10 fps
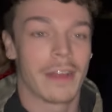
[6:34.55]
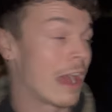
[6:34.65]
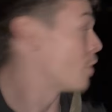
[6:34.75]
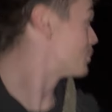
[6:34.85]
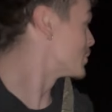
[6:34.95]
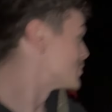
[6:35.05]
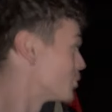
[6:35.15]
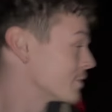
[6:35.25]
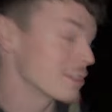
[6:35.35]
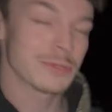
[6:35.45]
I hope you
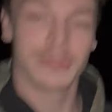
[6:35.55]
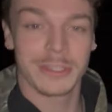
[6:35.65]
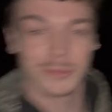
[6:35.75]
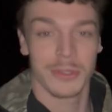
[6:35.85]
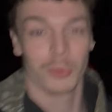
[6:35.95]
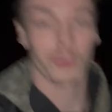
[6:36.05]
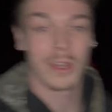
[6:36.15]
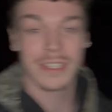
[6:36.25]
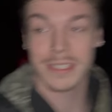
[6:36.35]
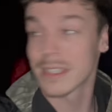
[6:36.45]
enjoyed this one. This was a
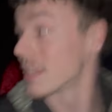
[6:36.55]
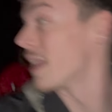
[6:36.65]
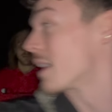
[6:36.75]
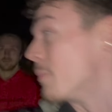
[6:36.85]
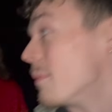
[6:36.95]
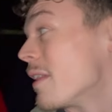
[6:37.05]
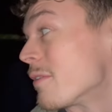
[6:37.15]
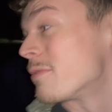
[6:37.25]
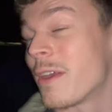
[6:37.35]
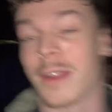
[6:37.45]
risk like a
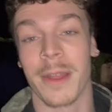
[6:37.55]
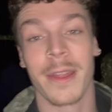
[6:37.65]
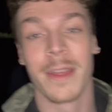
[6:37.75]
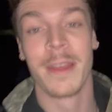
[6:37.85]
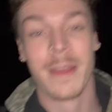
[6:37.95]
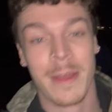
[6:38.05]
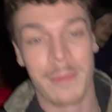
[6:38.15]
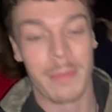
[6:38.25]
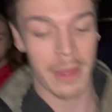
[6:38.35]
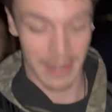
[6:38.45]
motherfucker. Yeah.
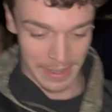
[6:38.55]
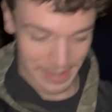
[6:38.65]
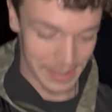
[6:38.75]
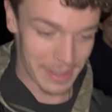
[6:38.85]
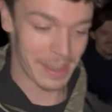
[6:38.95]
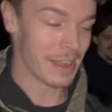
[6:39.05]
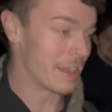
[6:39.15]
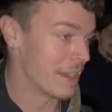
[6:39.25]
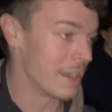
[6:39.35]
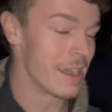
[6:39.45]
But not
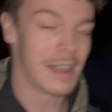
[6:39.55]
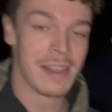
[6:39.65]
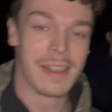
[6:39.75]
expected at